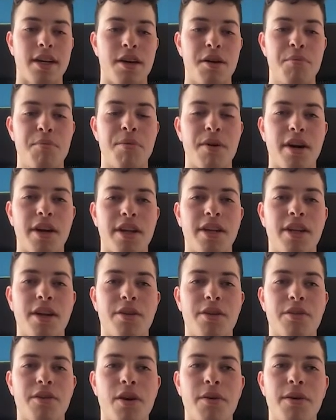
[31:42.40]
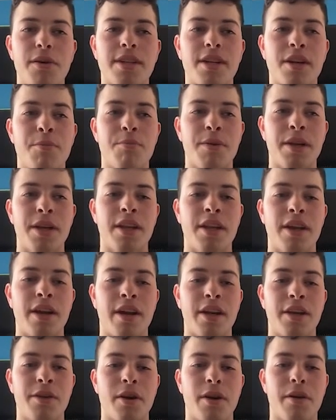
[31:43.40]
But they're always gonna be there.
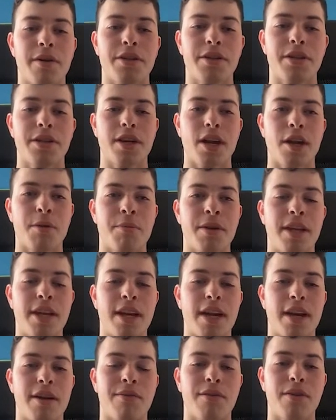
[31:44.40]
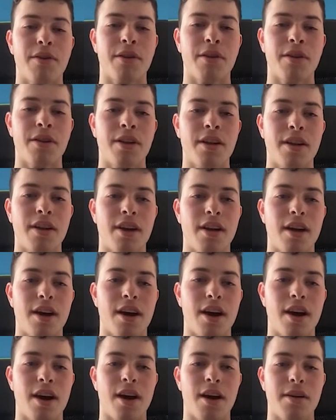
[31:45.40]
You always just gotta be careful,
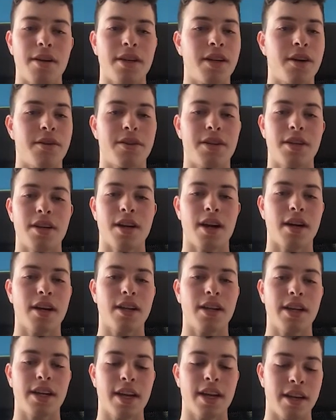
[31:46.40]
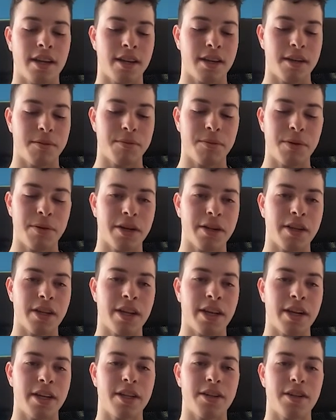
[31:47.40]
to not click any weird
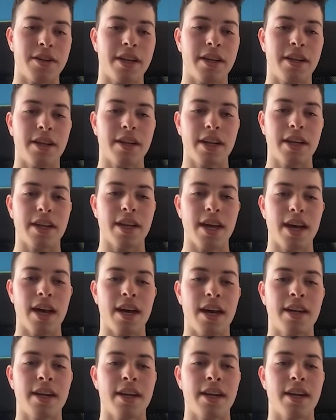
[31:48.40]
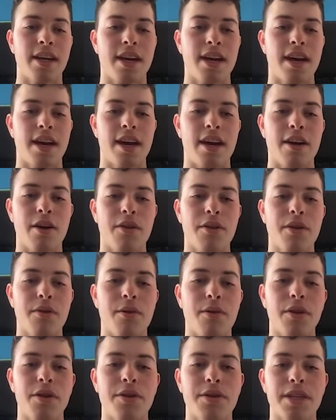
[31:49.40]
links or anything like that. And although
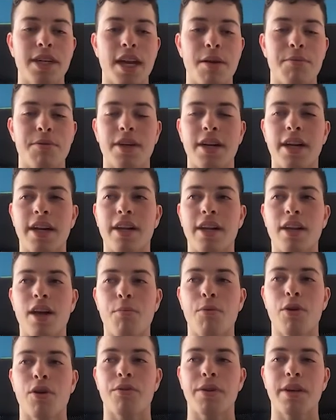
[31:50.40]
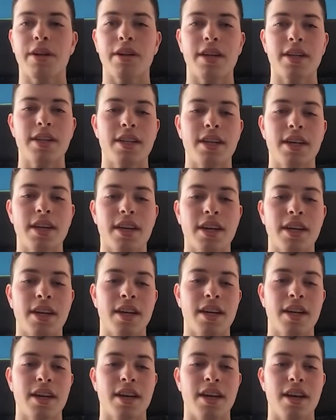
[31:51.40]
all those scams are getting a lot more realistic,
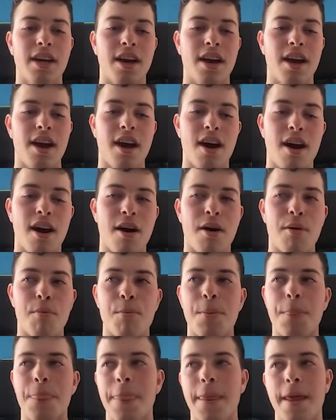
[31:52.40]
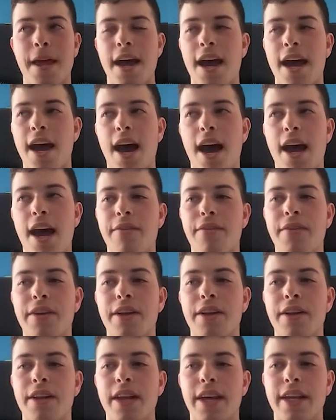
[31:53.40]
um, I
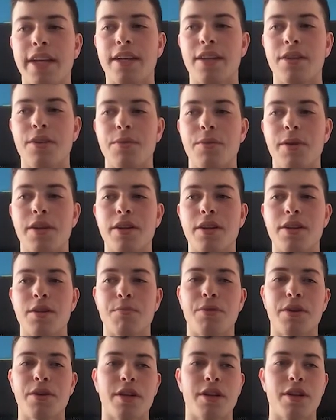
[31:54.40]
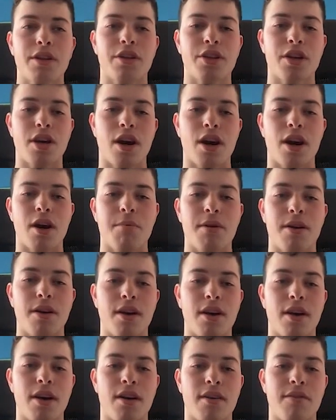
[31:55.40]
feel like Twitter does a pretty good job
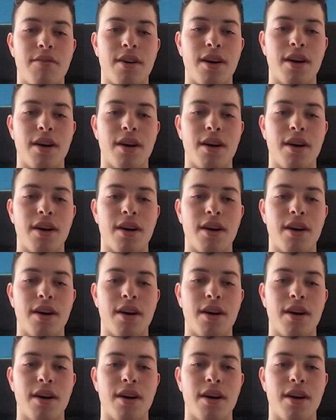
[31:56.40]
of,